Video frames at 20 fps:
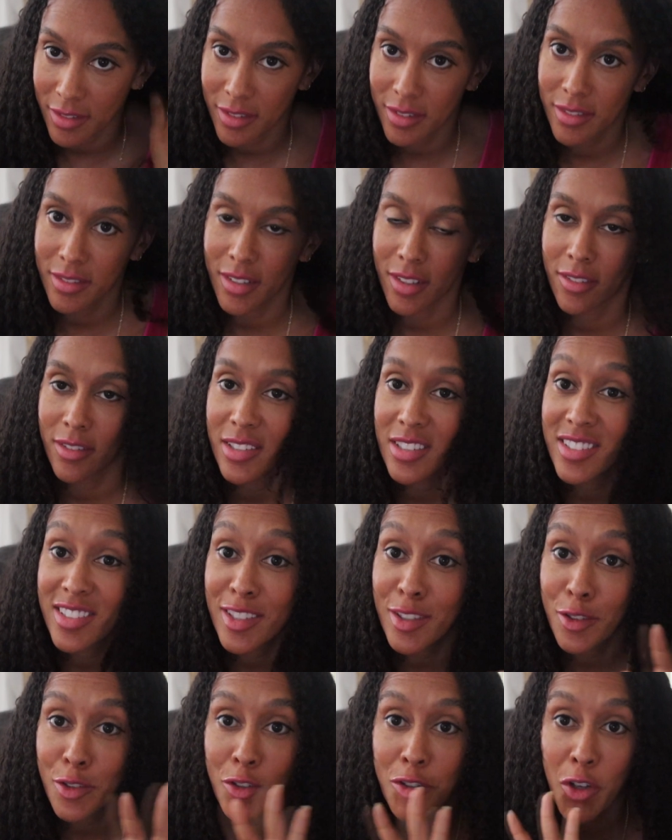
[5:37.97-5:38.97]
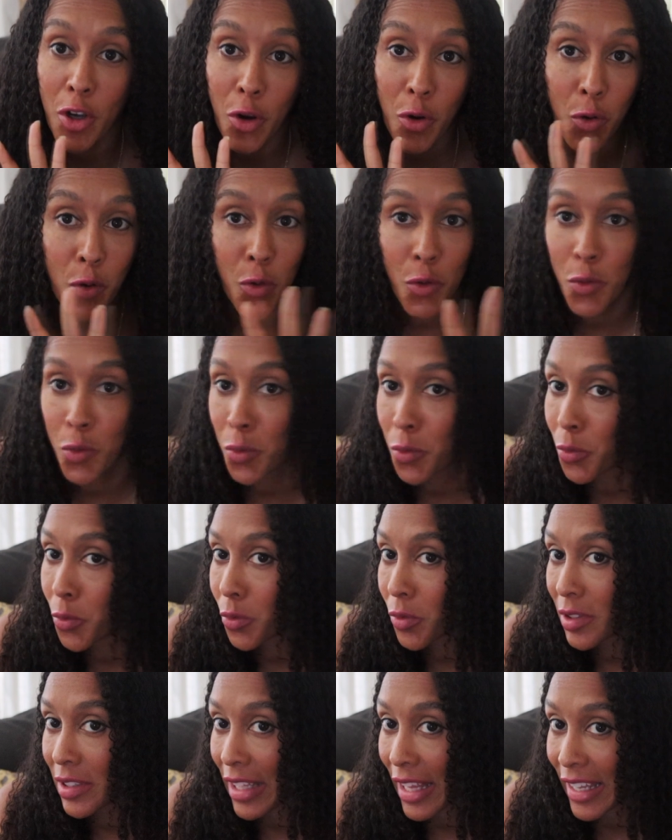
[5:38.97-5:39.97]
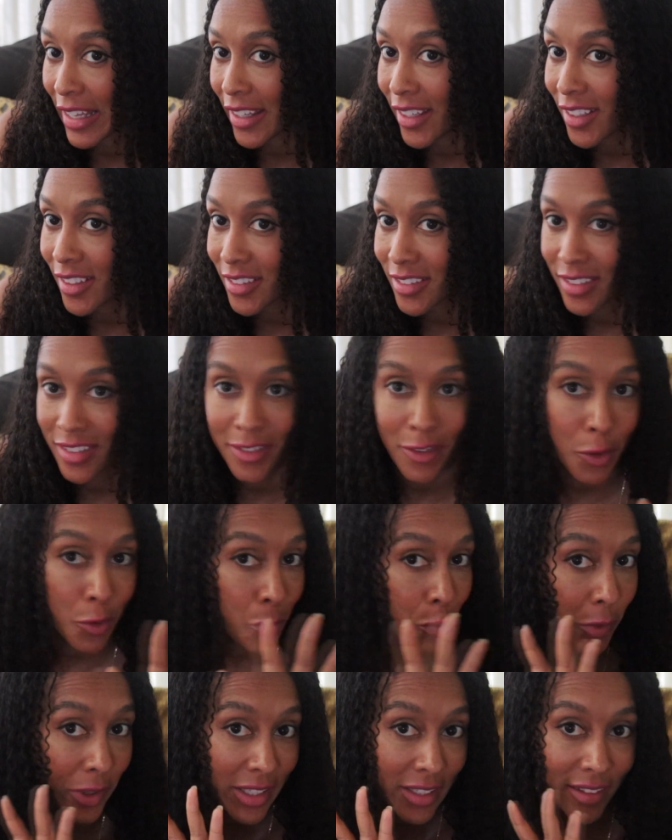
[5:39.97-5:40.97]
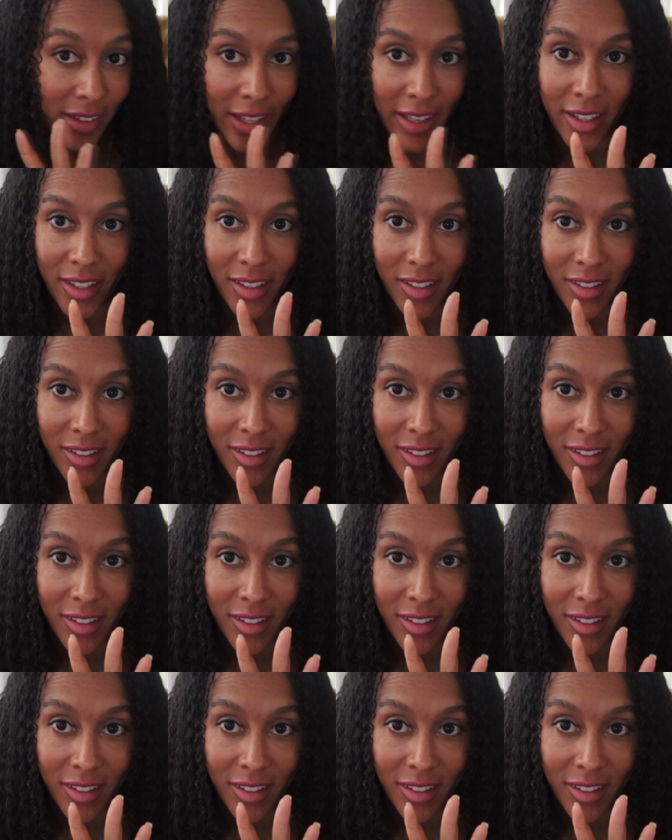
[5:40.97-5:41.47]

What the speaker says: So this is no light, no ring light.